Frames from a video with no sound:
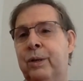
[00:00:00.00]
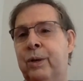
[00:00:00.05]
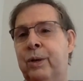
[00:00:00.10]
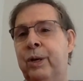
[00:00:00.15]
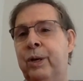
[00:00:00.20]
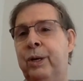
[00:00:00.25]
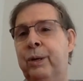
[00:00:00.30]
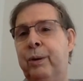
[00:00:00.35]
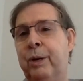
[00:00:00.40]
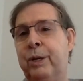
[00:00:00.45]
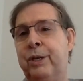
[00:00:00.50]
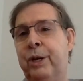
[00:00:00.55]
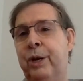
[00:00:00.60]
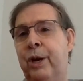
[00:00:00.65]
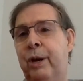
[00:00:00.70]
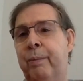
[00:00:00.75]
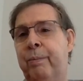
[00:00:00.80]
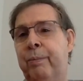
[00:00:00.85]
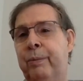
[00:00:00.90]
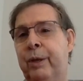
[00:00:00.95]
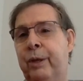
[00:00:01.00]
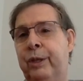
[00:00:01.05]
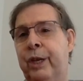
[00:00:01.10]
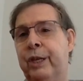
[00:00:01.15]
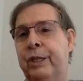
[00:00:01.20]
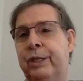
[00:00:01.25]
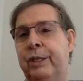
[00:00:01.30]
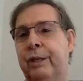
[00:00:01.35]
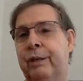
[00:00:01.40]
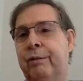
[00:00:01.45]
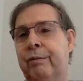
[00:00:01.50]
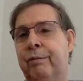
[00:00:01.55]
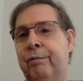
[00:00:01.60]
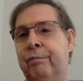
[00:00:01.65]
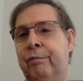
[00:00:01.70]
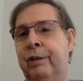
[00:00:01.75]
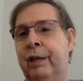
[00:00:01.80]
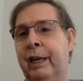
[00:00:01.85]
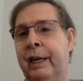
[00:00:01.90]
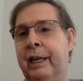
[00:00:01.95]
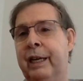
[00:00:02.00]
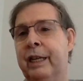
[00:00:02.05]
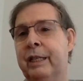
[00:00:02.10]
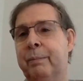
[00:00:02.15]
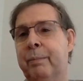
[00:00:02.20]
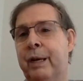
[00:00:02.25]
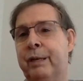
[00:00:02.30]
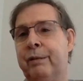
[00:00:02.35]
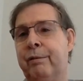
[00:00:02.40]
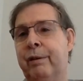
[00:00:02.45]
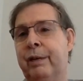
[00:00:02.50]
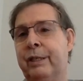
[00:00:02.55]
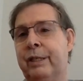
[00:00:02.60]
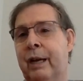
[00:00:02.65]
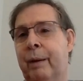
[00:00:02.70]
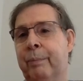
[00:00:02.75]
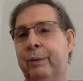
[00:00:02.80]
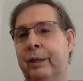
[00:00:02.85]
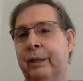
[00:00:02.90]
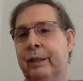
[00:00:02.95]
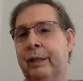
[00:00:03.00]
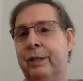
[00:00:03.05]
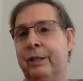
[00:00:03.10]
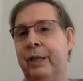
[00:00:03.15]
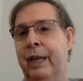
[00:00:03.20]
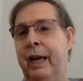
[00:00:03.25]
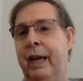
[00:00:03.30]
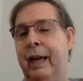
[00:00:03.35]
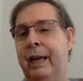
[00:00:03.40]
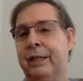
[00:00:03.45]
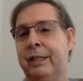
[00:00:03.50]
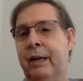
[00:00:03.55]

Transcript: good to assume that this really is measuring something that's there.